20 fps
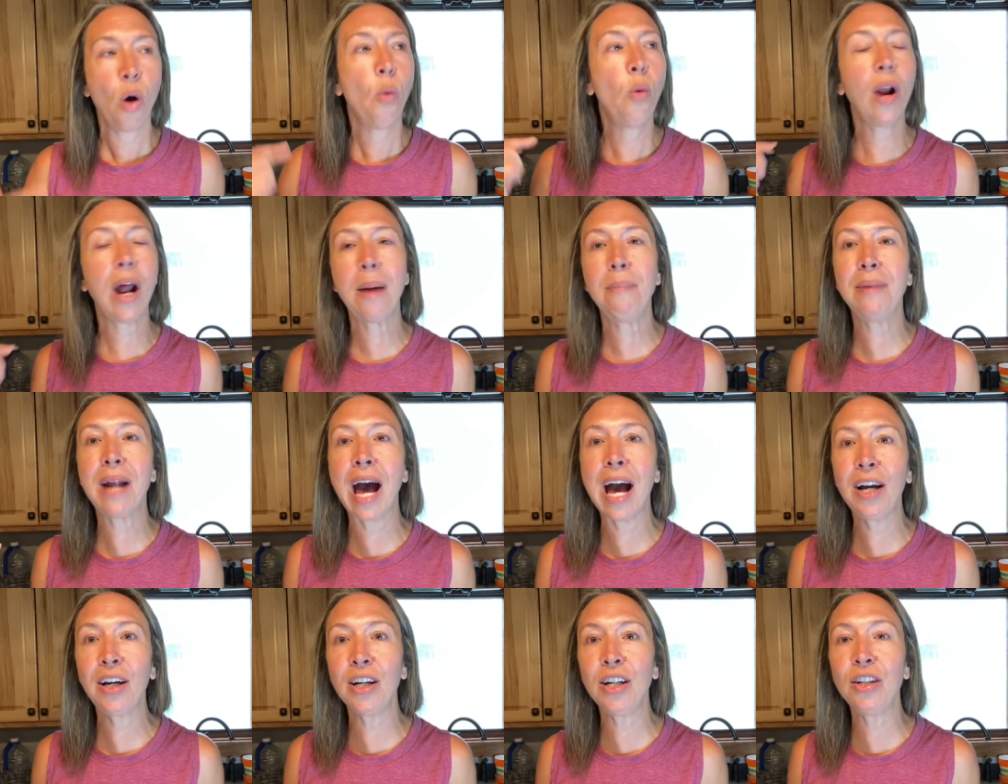What I'm
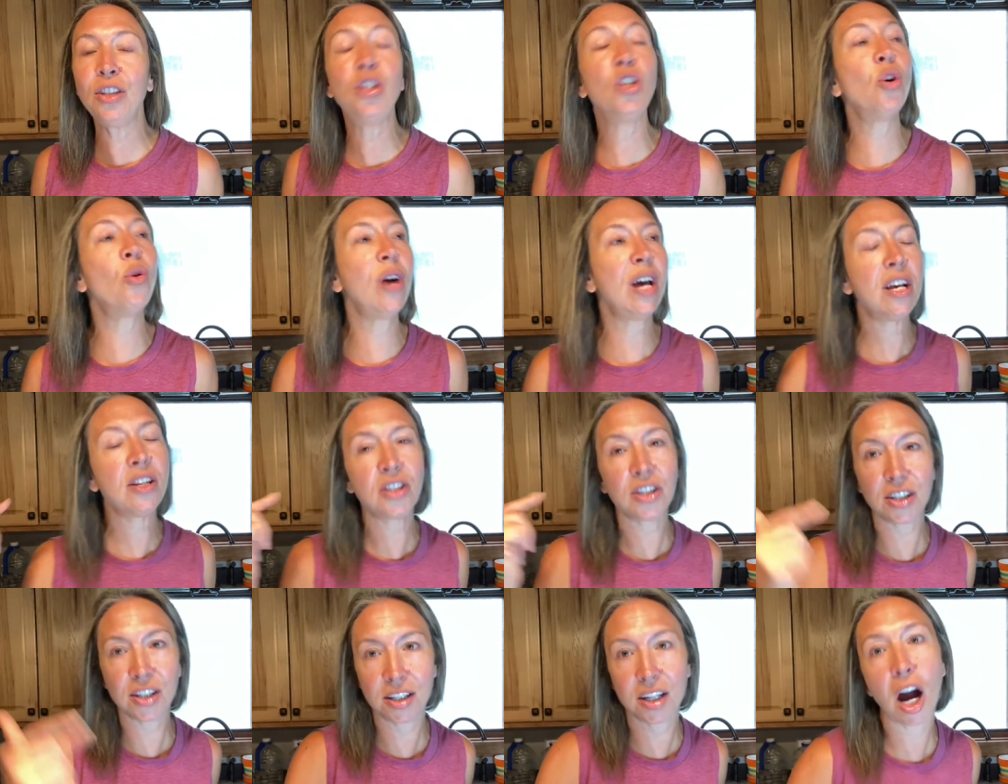not going to do
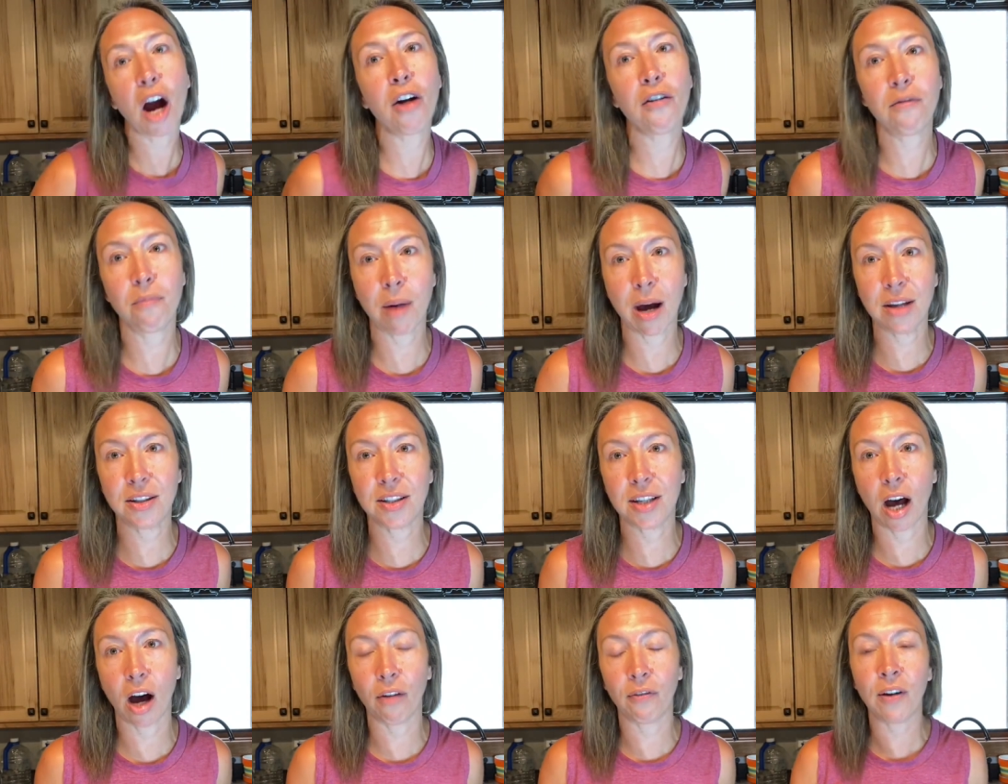is starve
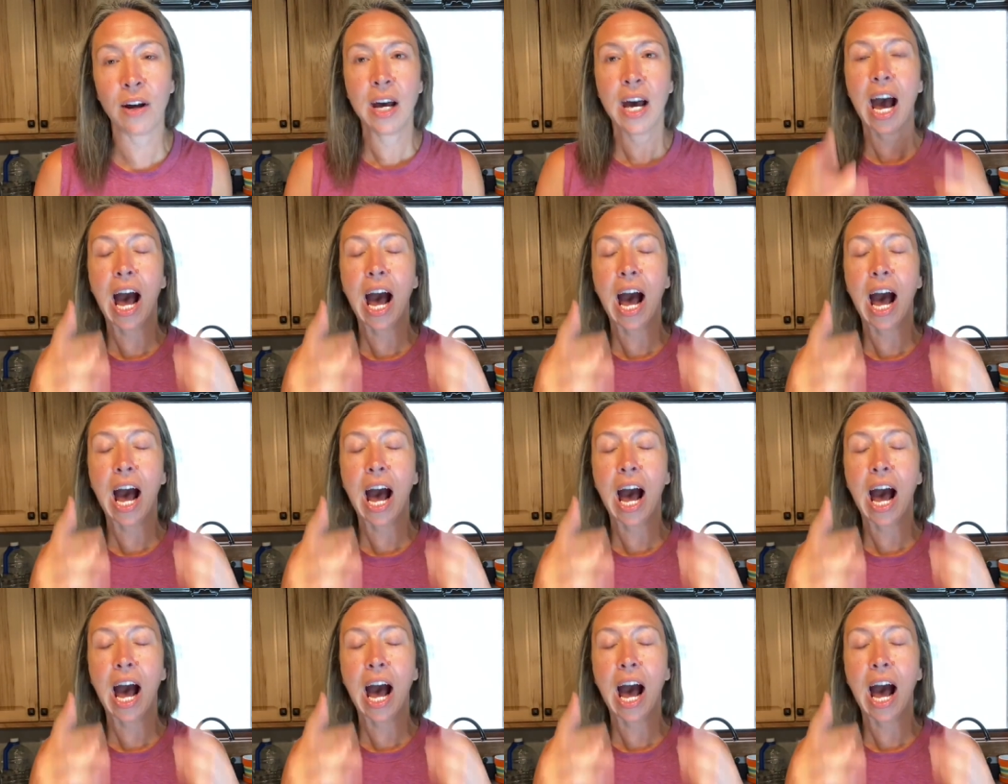myself.